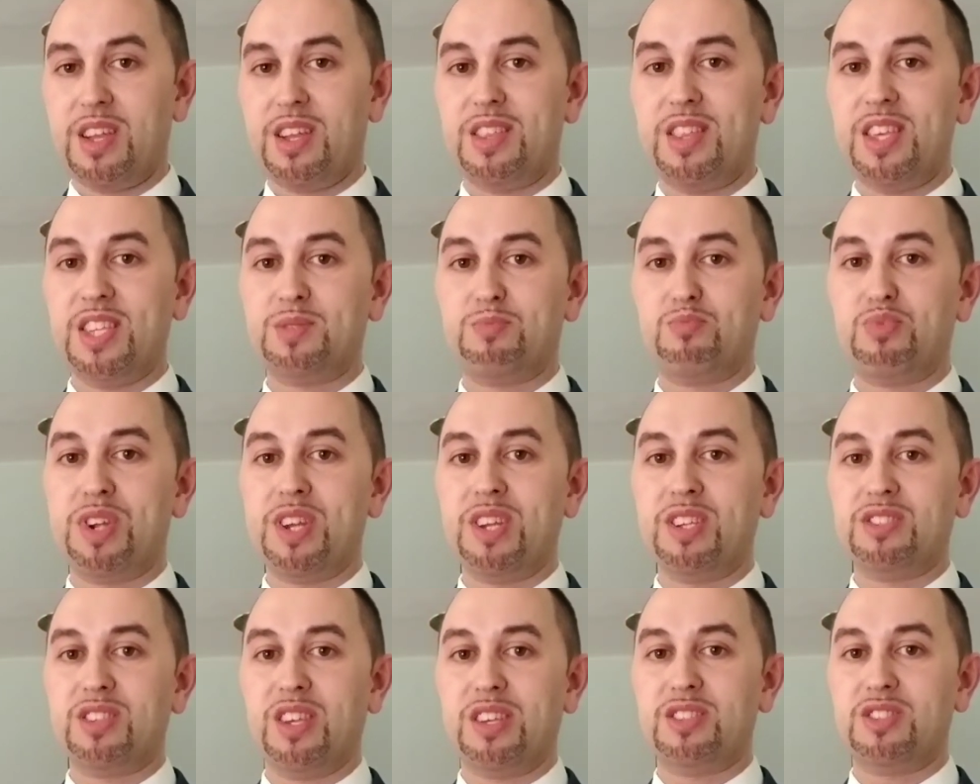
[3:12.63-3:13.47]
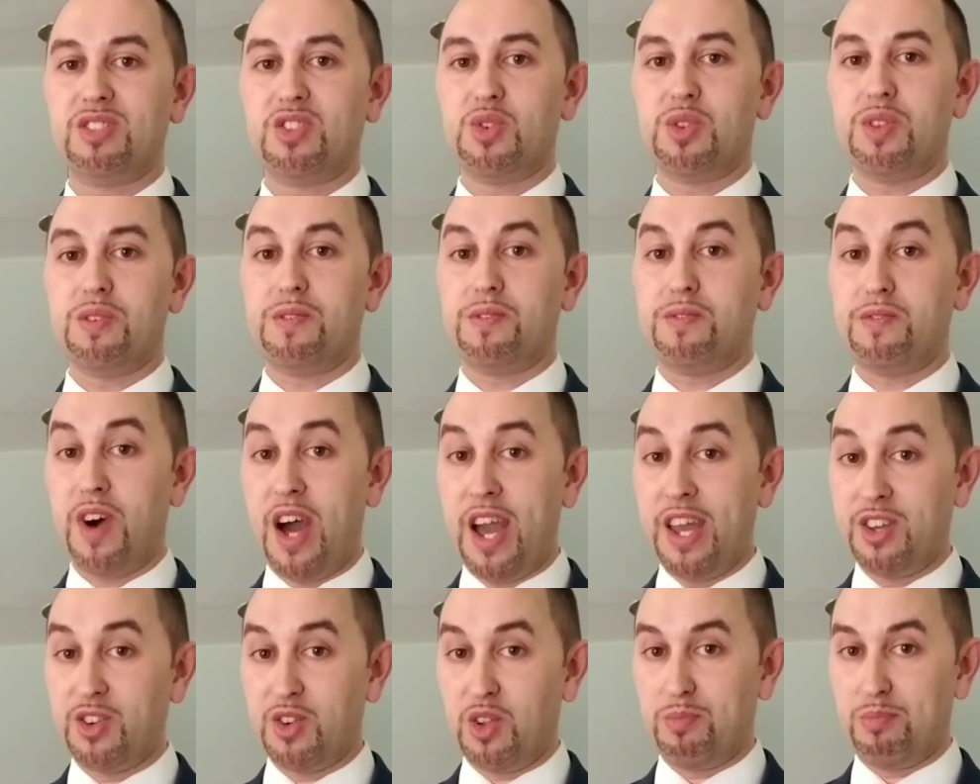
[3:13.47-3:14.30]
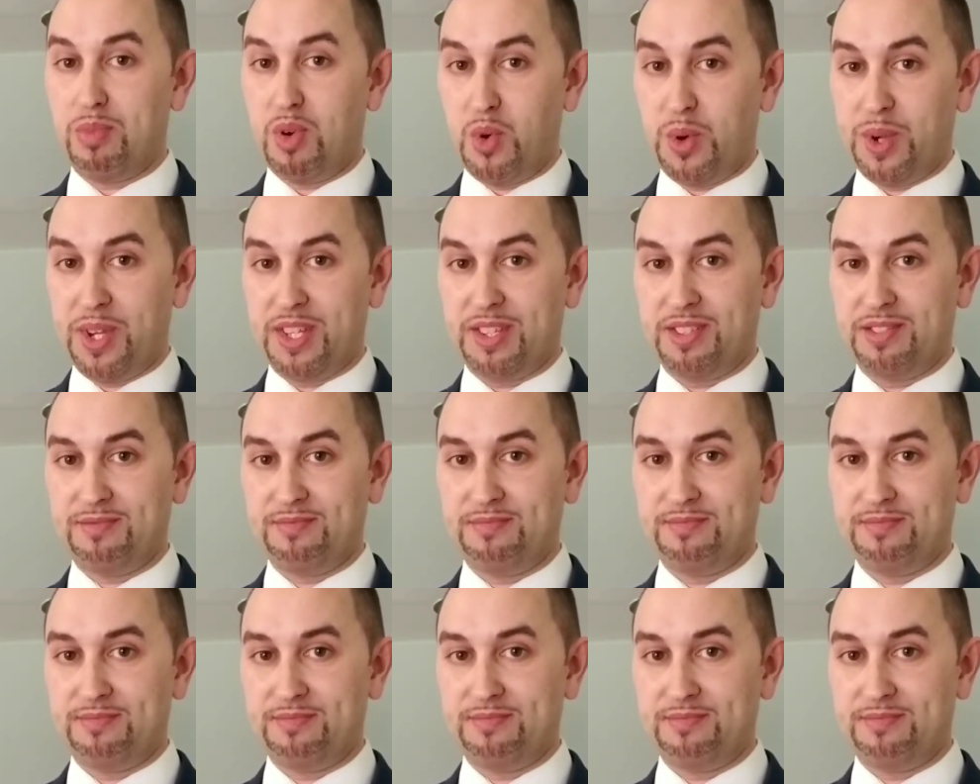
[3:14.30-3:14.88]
This brings us to the final point.